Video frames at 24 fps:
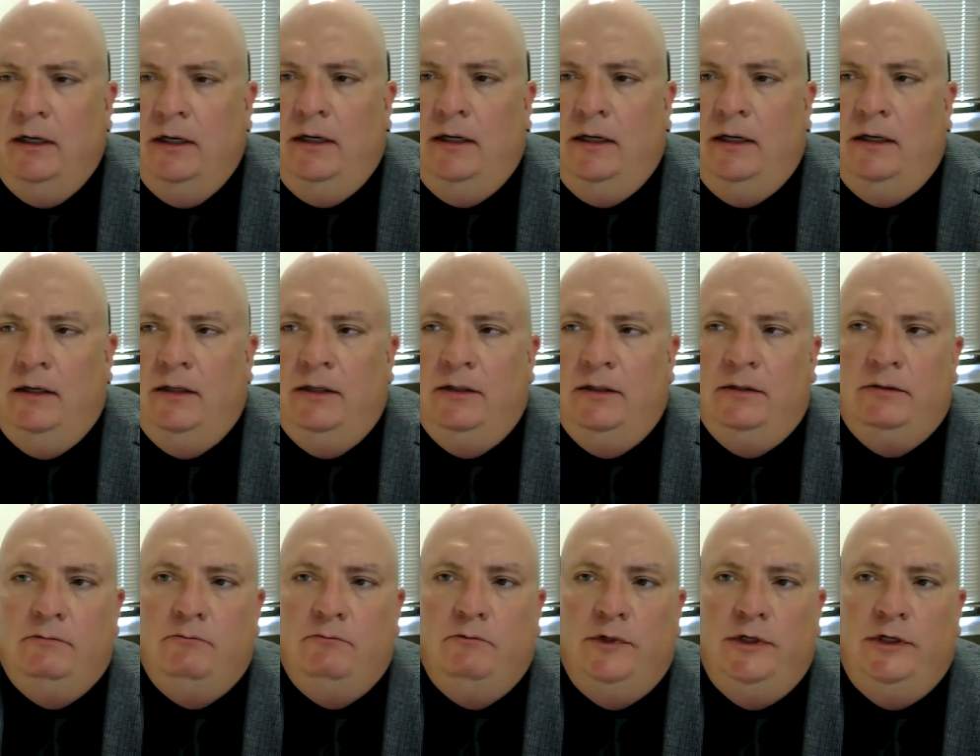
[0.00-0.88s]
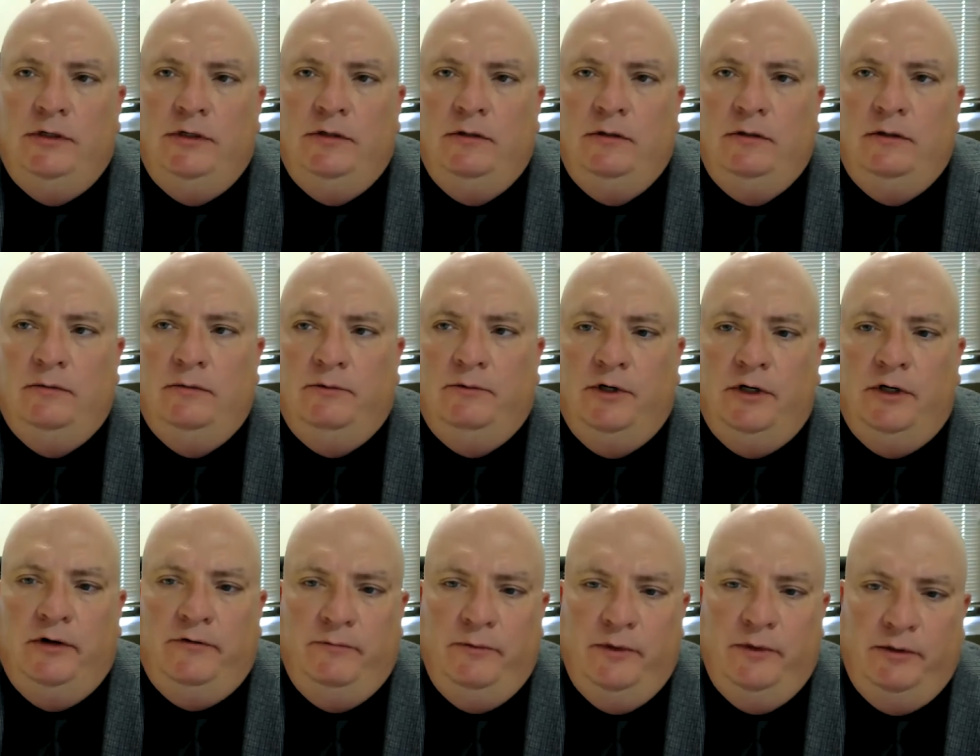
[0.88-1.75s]
Uh, we could, the
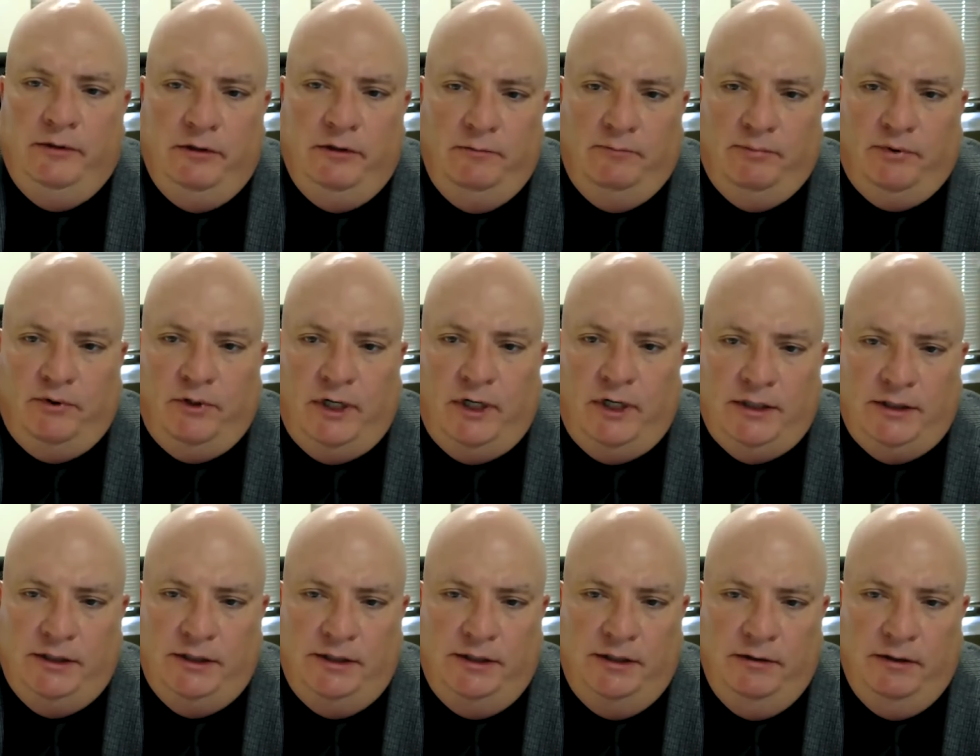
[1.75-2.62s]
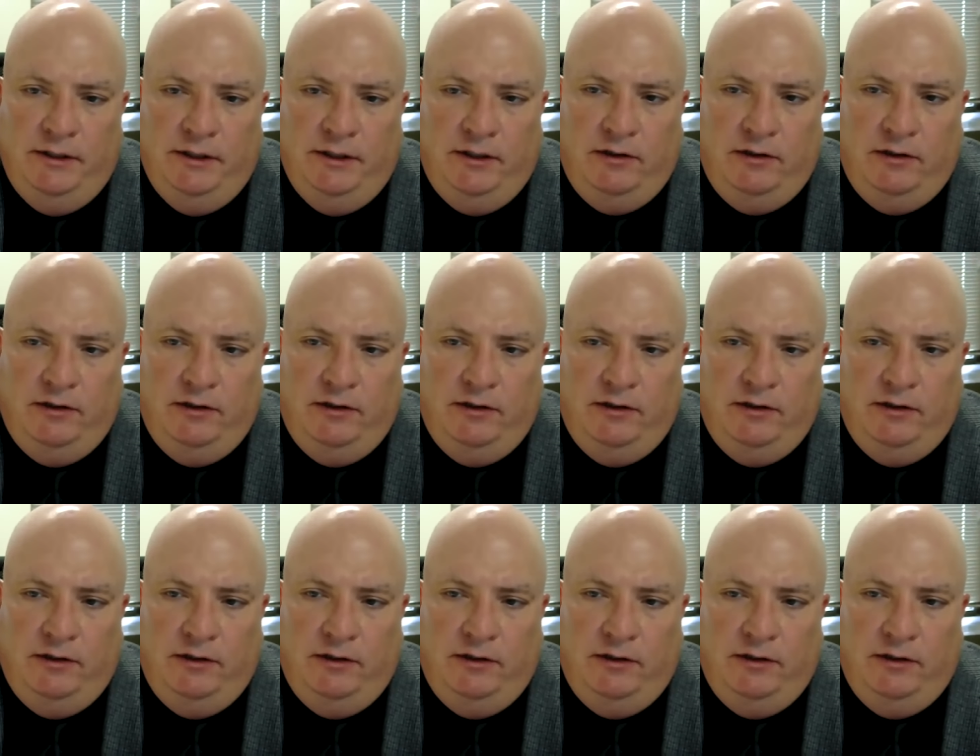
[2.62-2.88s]
government could prosecute a